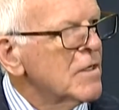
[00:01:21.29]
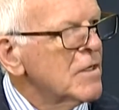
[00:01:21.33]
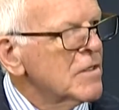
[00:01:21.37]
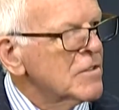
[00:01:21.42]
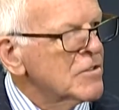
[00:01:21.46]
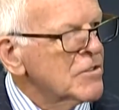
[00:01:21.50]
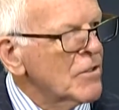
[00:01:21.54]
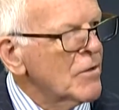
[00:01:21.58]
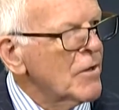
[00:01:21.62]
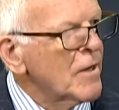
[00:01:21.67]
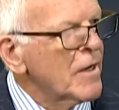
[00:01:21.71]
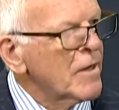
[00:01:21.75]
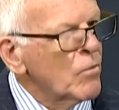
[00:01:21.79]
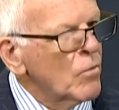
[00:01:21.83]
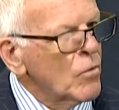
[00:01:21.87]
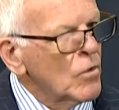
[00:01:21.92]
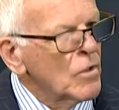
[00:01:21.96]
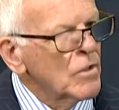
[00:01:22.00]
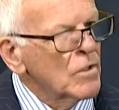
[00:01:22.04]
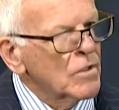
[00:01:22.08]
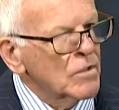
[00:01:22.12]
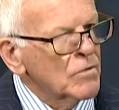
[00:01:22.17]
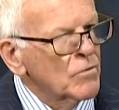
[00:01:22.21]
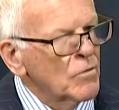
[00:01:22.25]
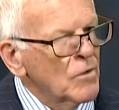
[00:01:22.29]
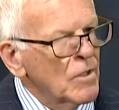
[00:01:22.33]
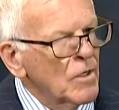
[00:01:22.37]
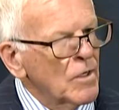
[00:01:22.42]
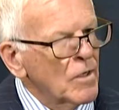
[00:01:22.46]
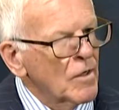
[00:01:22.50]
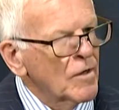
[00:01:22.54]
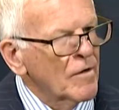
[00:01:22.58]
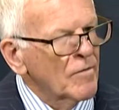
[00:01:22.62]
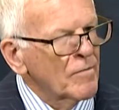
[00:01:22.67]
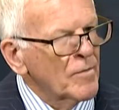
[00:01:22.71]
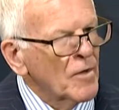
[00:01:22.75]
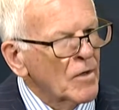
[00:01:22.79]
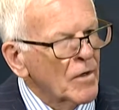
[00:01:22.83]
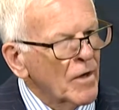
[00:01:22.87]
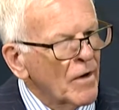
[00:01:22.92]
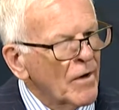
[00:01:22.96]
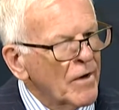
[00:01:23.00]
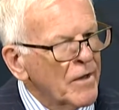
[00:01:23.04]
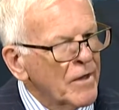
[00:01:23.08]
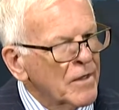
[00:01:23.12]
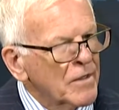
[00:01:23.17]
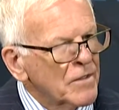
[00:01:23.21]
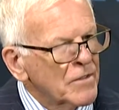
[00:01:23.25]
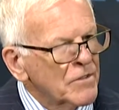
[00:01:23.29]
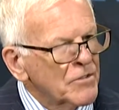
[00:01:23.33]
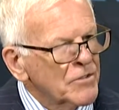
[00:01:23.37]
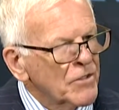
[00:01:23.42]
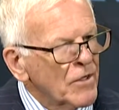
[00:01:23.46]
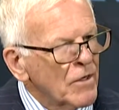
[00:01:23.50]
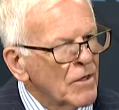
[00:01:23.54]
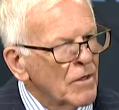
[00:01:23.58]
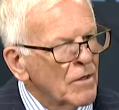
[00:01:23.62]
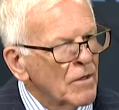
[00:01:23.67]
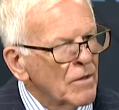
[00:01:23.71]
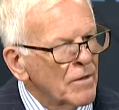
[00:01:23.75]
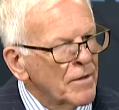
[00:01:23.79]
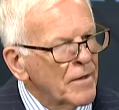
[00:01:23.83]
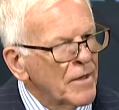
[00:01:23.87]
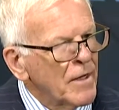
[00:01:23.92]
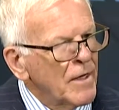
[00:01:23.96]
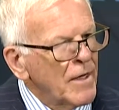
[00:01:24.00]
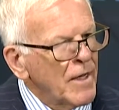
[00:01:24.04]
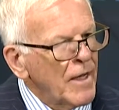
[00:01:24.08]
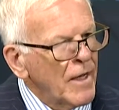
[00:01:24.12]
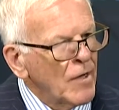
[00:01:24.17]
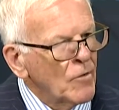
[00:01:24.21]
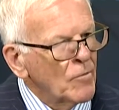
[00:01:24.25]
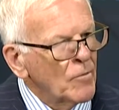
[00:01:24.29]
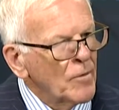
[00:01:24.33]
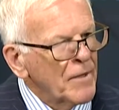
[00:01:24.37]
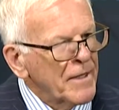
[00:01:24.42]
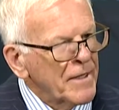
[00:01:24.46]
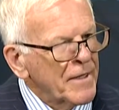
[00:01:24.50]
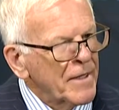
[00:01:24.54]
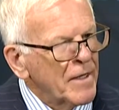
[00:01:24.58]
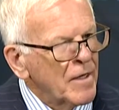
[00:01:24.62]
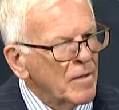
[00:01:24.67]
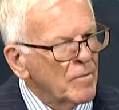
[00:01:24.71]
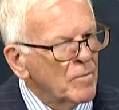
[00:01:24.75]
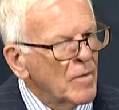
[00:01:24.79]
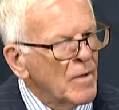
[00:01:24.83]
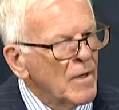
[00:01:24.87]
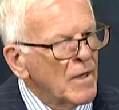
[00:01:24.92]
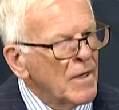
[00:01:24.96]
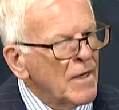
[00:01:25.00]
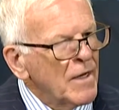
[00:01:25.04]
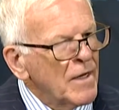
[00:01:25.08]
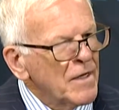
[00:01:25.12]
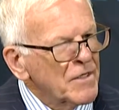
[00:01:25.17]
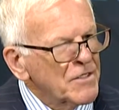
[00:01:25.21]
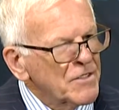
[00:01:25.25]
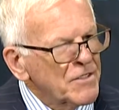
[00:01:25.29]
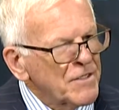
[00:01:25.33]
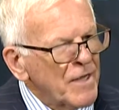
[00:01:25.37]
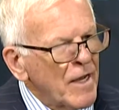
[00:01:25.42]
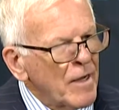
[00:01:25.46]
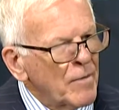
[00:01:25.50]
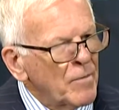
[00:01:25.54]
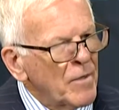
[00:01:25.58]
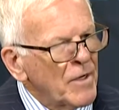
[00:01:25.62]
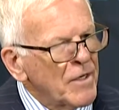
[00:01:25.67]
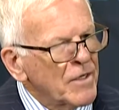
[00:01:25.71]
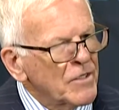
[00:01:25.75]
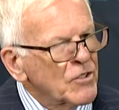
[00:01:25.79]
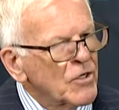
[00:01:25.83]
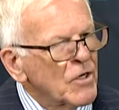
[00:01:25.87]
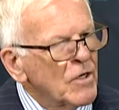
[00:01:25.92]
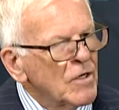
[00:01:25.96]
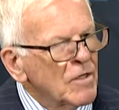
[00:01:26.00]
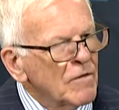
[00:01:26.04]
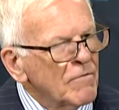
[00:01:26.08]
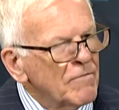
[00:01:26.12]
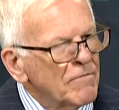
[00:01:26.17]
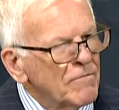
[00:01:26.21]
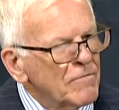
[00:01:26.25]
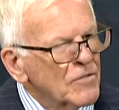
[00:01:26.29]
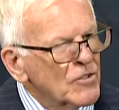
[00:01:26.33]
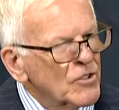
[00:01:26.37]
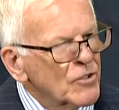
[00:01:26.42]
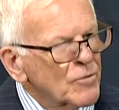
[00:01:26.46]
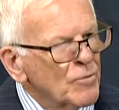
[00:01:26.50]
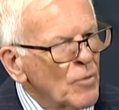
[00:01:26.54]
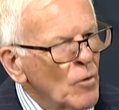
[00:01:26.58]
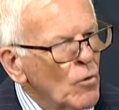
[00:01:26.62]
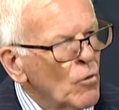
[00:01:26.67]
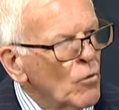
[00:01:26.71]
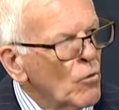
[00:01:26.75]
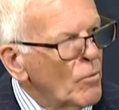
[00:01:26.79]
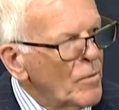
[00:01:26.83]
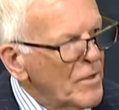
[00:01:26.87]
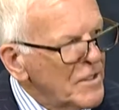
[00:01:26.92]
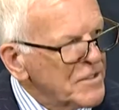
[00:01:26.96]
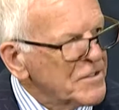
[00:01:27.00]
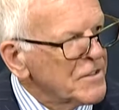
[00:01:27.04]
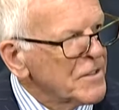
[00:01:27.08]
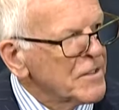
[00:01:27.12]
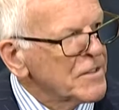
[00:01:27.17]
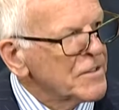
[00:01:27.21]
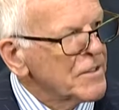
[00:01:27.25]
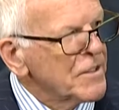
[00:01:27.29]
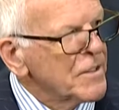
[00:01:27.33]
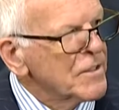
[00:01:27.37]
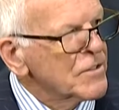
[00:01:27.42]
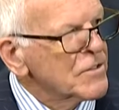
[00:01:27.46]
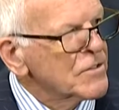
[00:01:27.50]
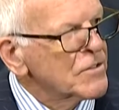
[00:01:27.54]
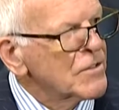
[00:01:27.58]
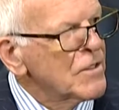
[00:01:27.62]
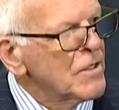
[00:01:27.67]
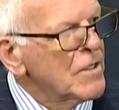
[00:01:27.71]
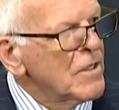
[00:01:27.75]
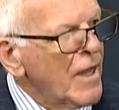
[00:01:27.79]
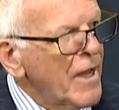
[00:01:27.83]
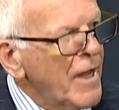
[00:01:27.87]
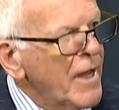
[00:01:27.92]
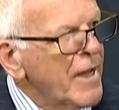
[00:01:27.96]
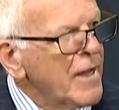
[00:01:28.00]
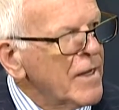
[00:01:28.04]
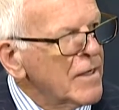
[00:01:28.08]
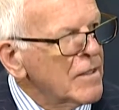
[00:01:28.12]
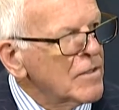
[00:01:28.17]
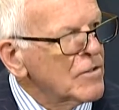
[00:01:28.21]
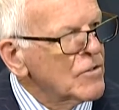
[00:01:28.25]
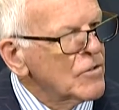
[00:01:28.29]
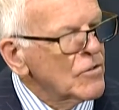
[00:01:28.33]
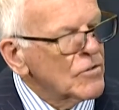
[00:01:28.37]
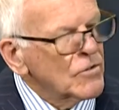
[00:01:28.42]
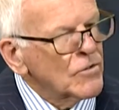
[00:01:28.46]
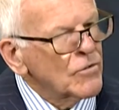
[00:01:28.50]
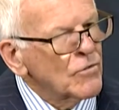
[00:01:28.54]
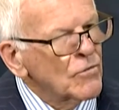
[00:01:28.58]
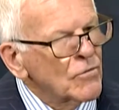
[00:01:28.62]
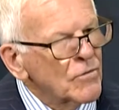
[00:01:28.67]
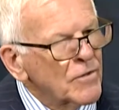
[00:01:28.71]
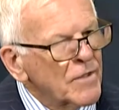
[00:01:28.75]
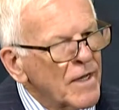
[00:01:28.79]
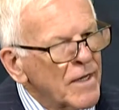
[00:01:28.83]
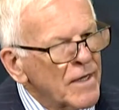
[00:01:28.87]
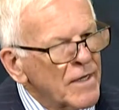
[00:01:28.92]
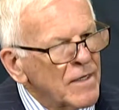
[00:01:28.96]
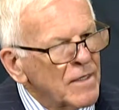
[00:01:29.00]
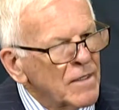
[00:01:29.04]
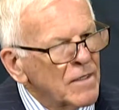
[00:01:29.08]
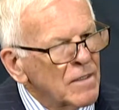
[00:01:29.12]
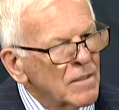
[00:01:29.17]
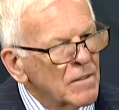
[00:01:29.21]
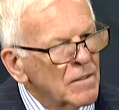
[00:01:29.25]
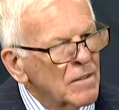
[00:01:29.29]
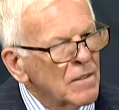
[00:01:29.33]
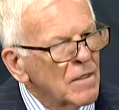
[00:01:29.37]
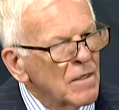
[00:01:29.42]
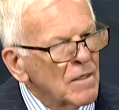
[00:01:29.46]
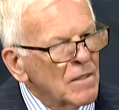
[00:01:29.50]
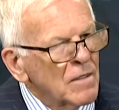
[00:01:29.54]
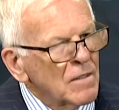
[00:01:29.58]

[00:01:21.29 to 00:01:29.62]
So I worked with a lot of Mongolians on helping them establish small businesses and to gain,